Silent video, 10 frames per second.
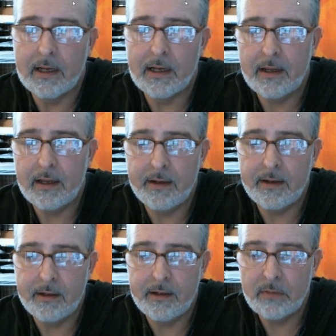I
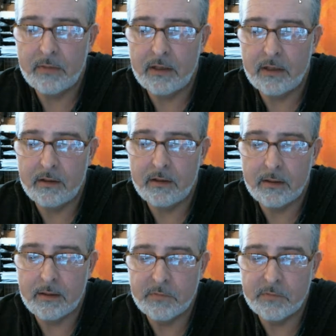am a,
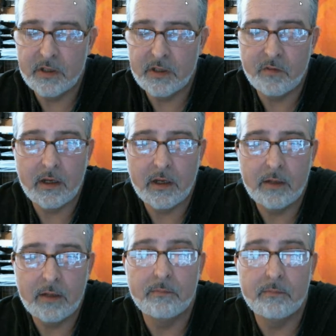um, you can say I
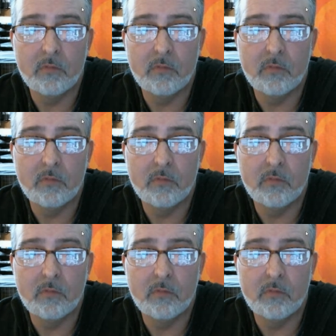am an